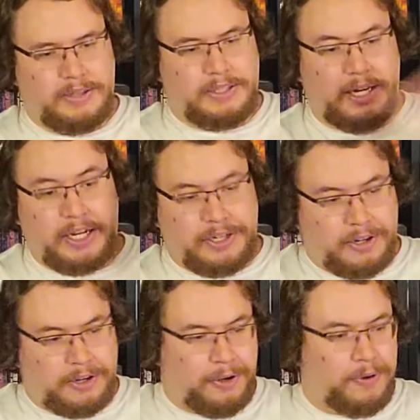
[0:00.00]
Donnie
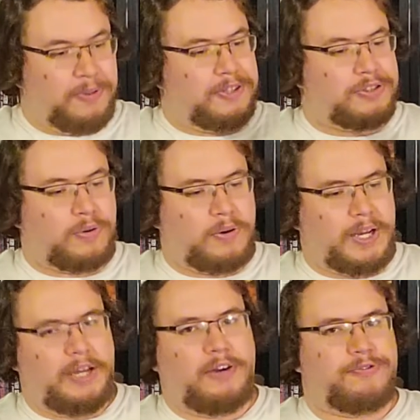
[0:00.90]
Darko, the
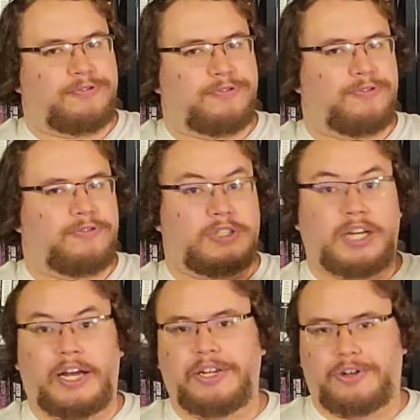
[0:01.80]
story of
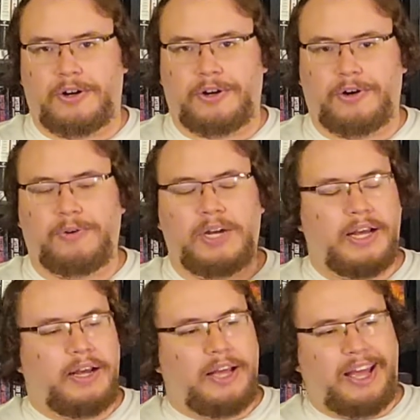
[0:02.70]
Donnie Darko,
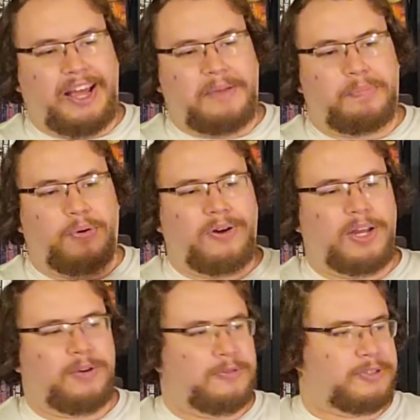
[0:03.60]
a
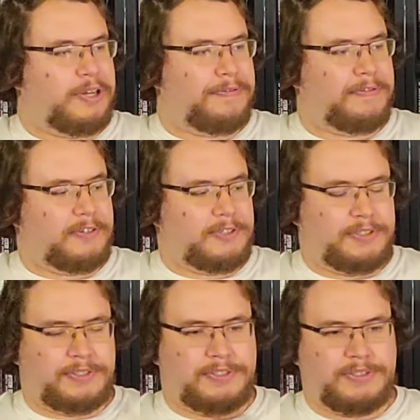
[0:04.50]
boy who
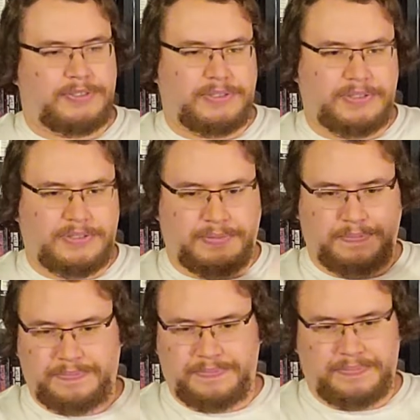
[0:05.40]
suffers
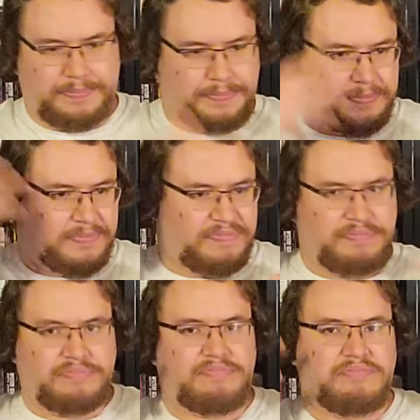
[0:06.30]

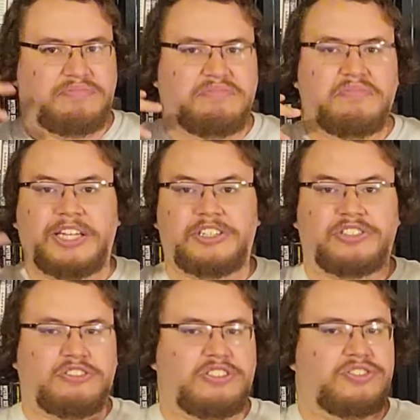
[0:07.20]

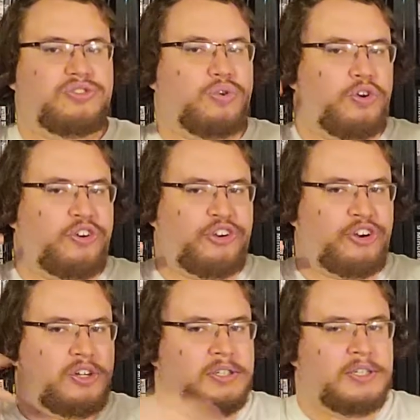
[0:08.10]
mental
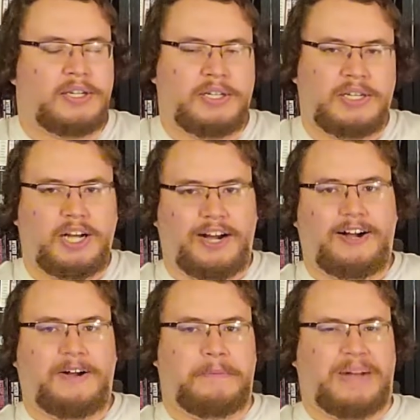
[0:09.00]
disorder.
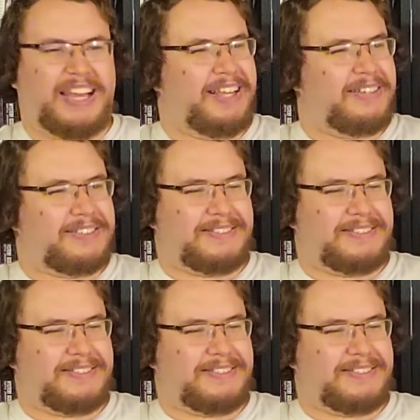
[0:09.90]
Um, I think